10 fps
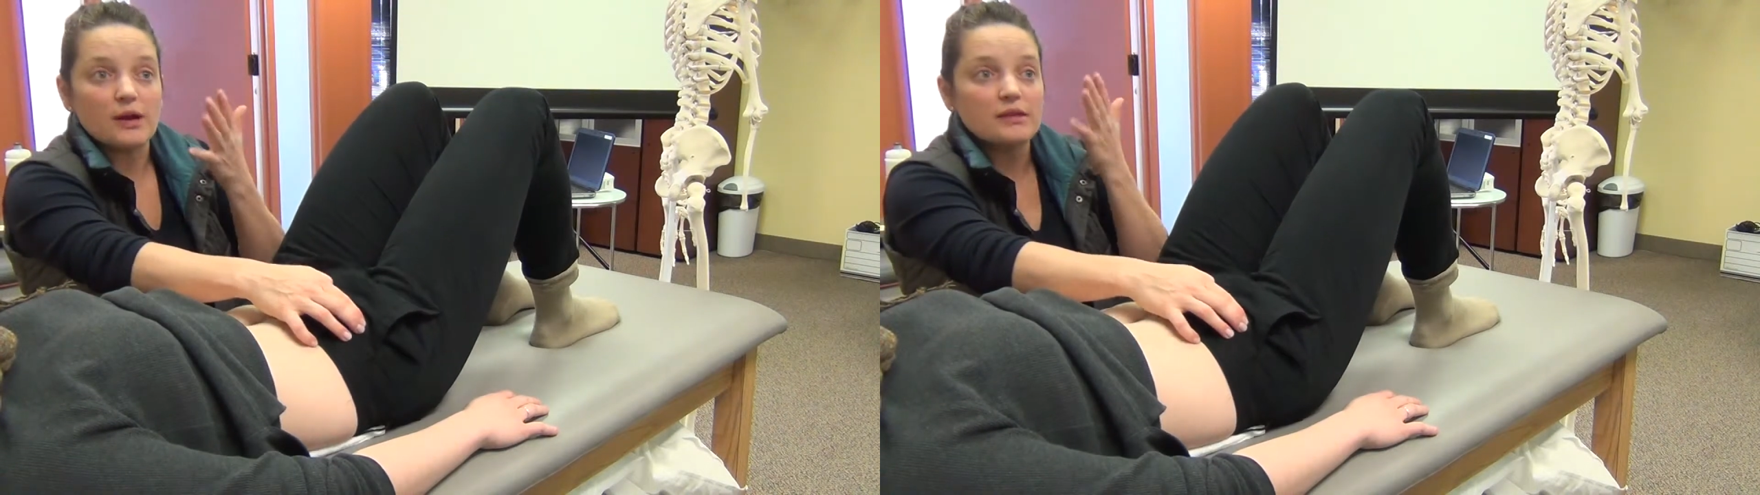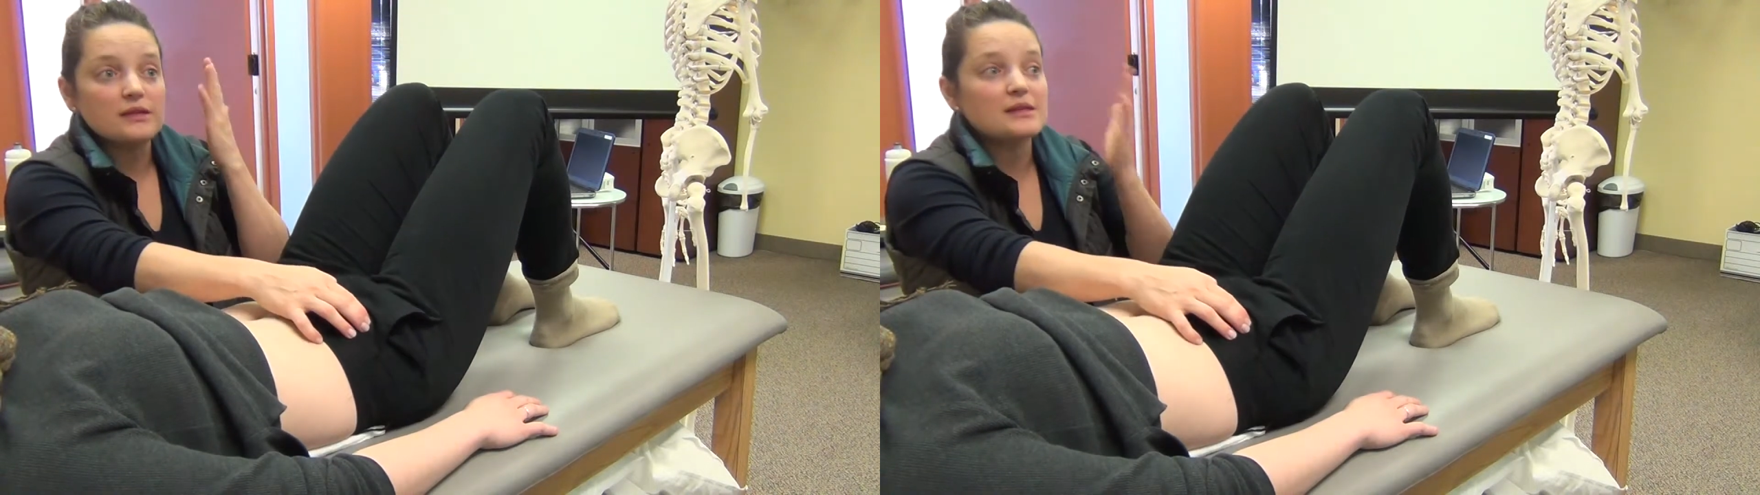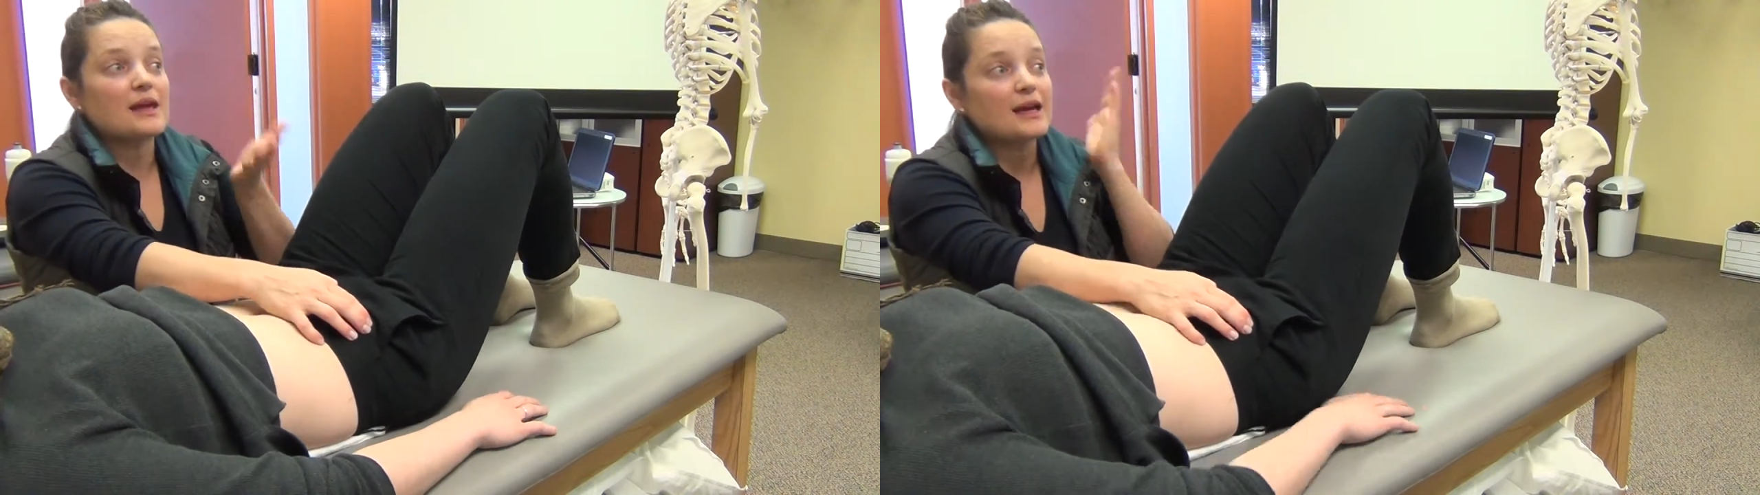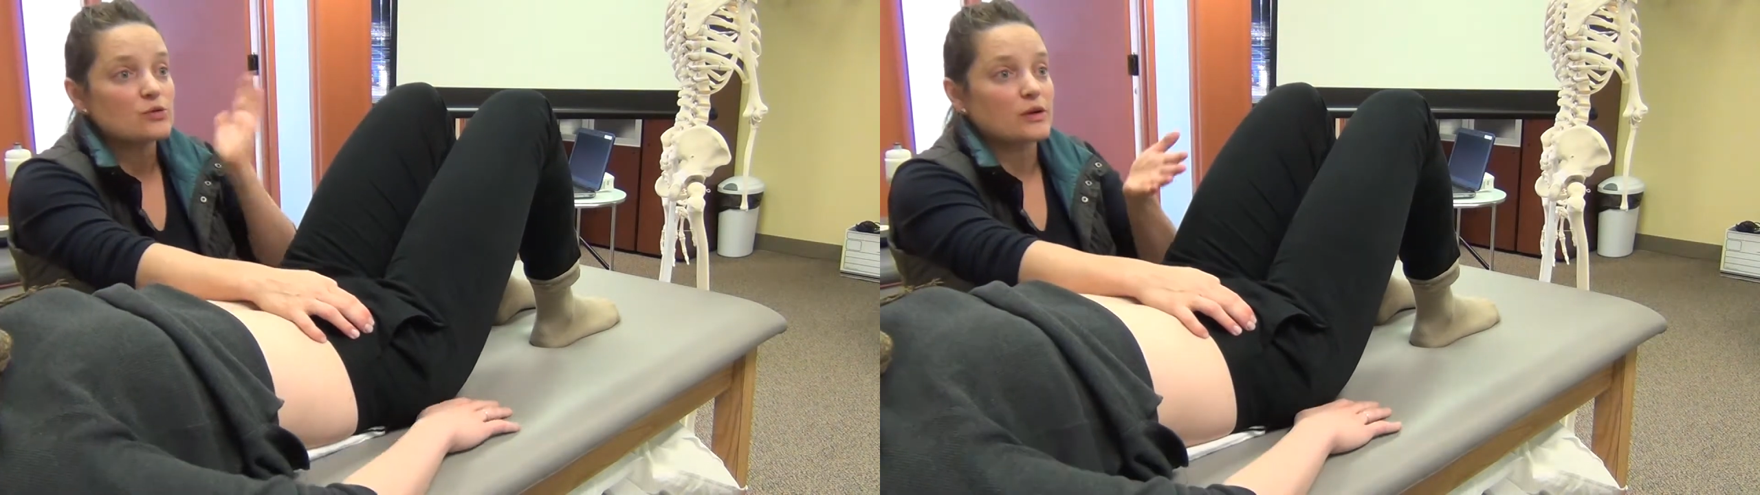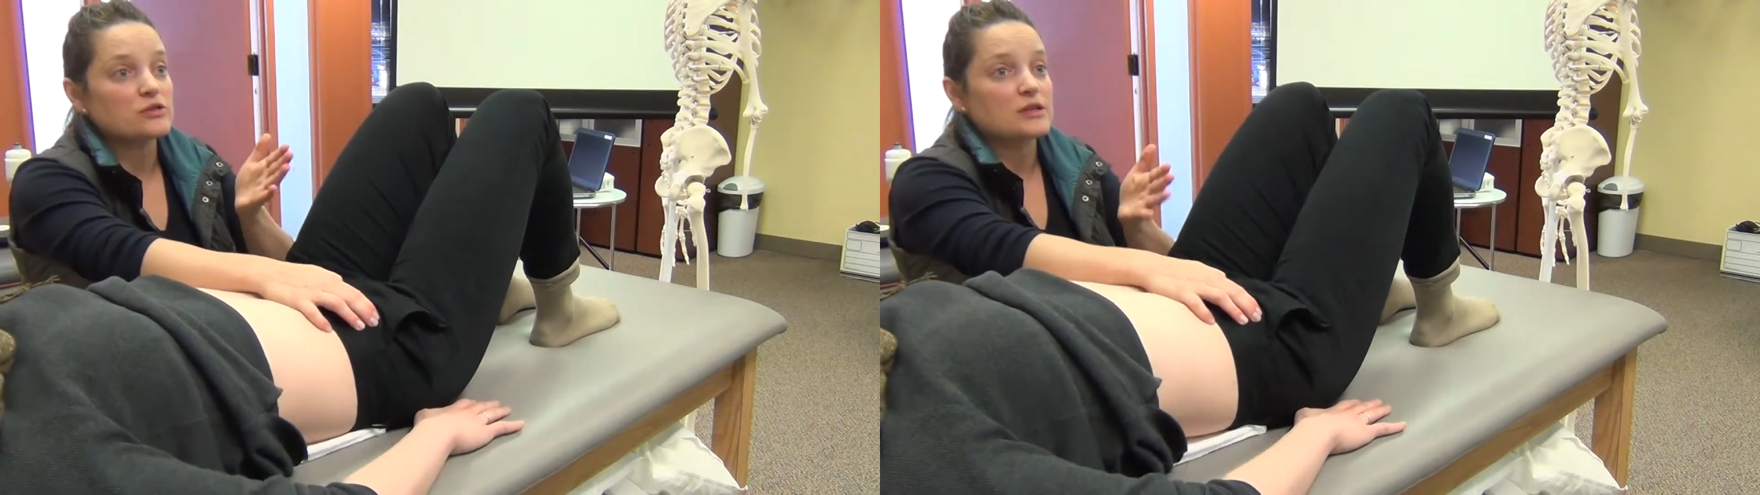right? This is the
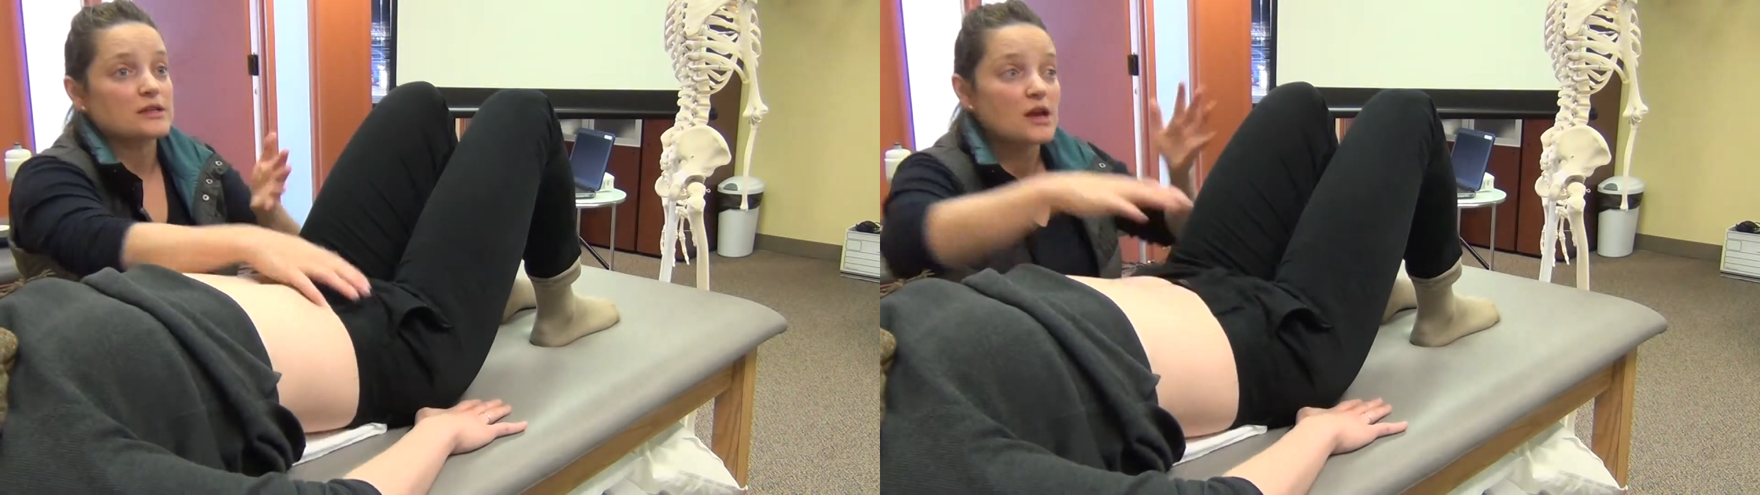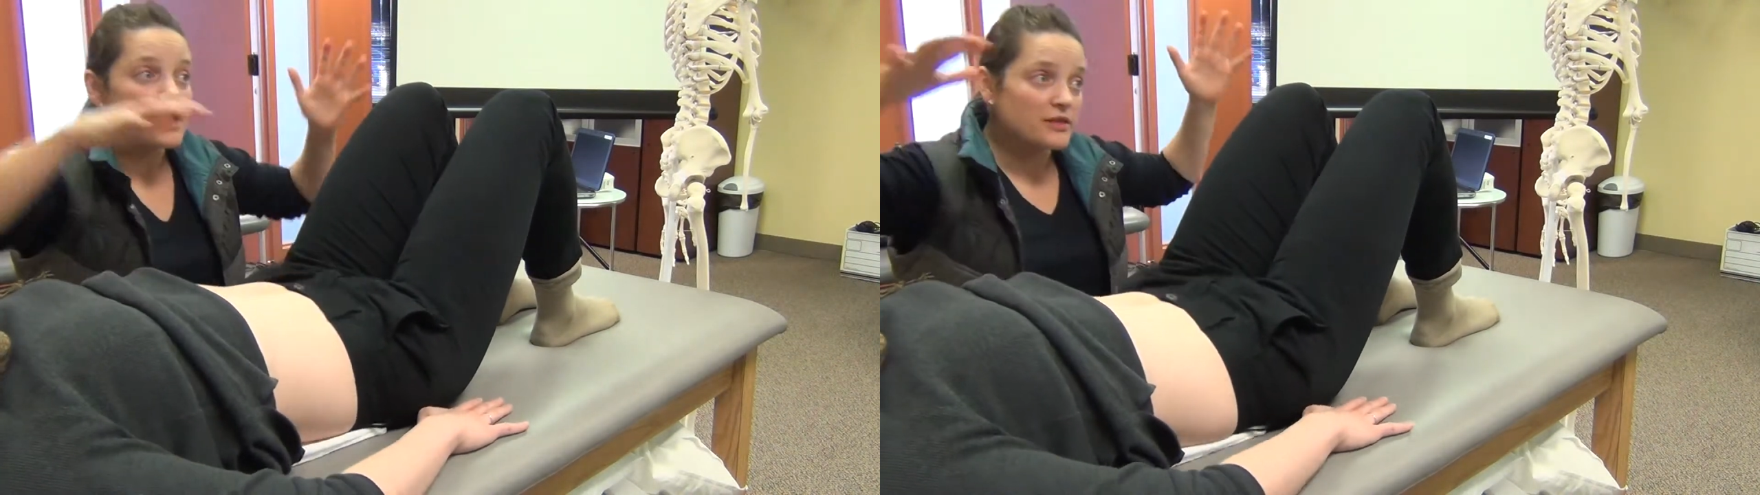actual exercise.